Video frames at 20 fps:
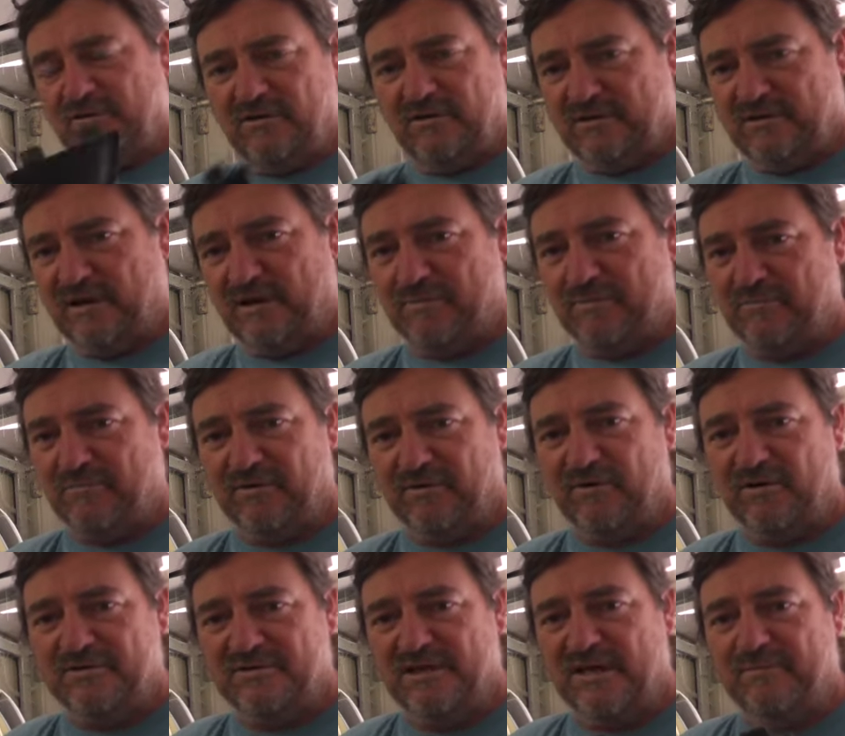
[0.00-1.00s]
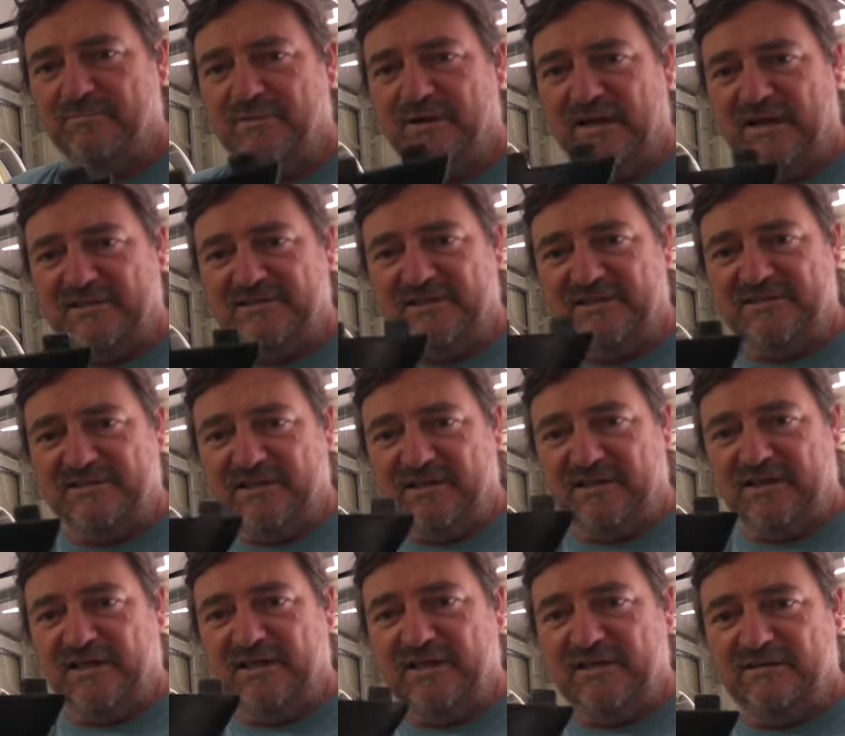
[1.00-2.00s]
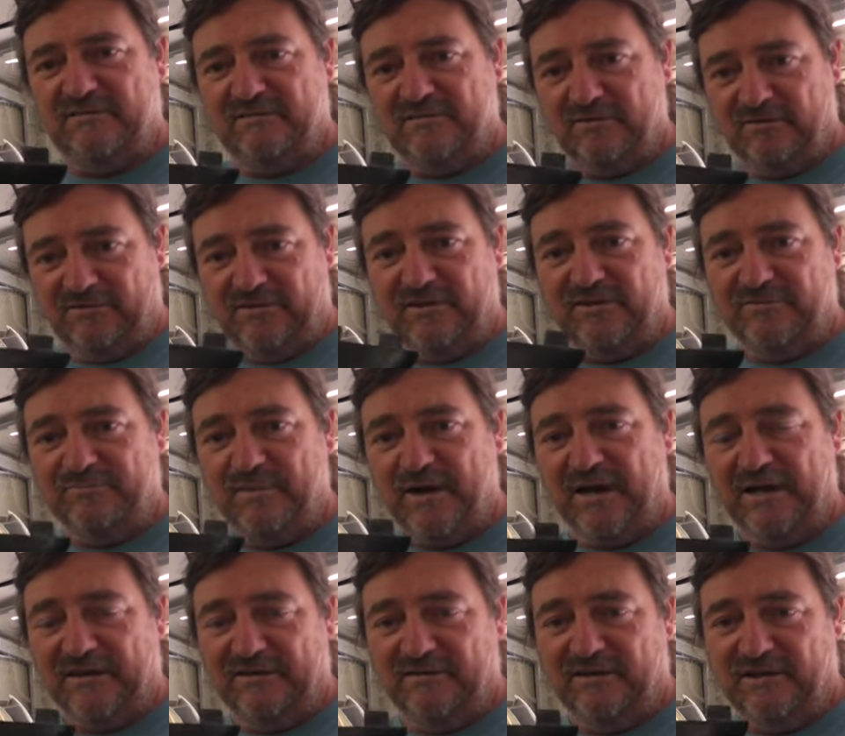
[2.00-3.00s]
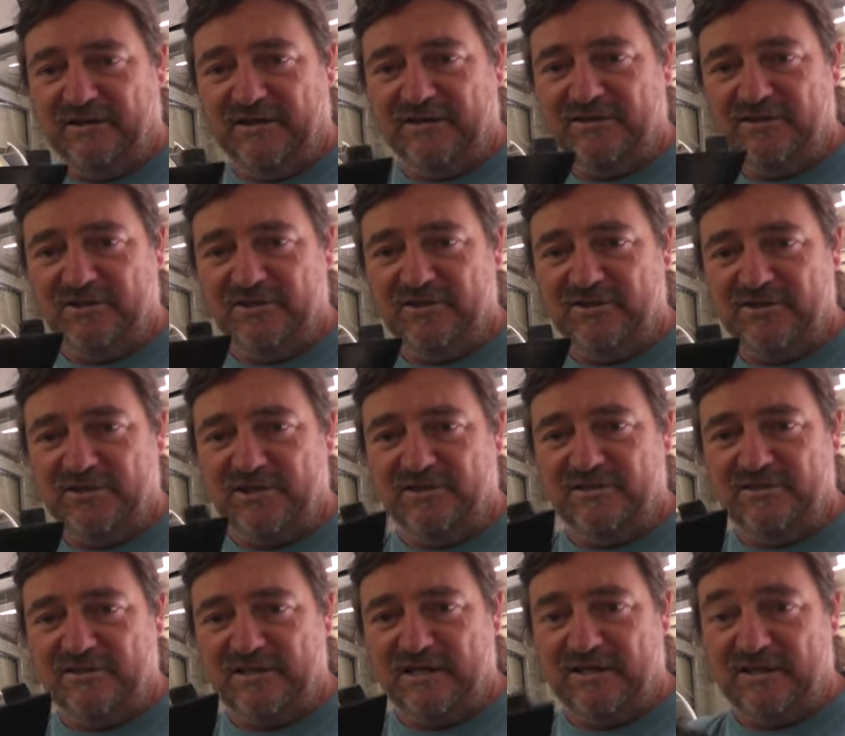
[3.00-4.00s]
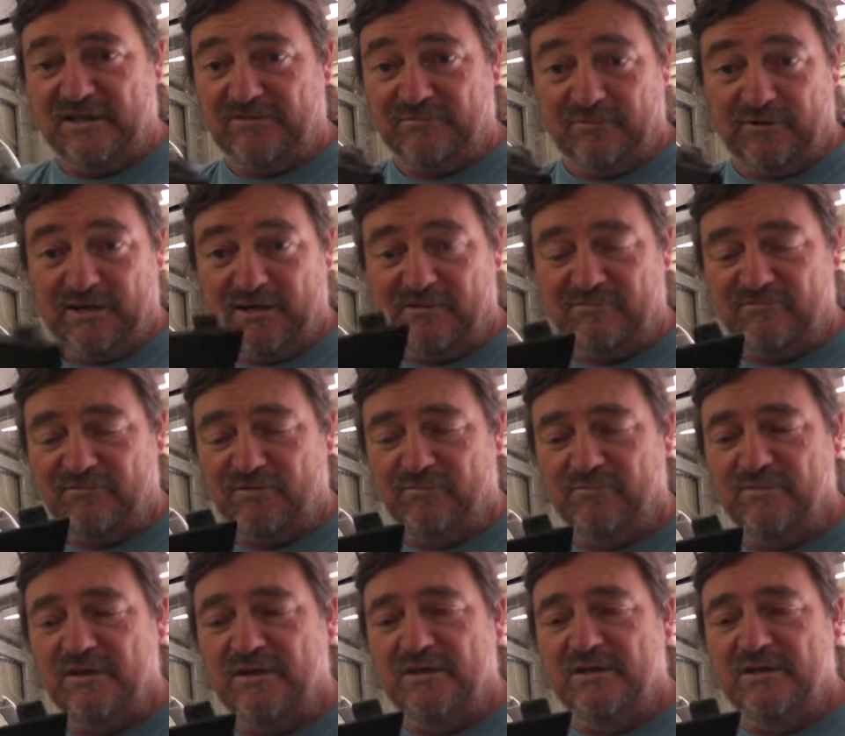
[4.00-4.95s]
can't remember the guy's name, but actually said he got these made in Indonesia, and that's where it come from.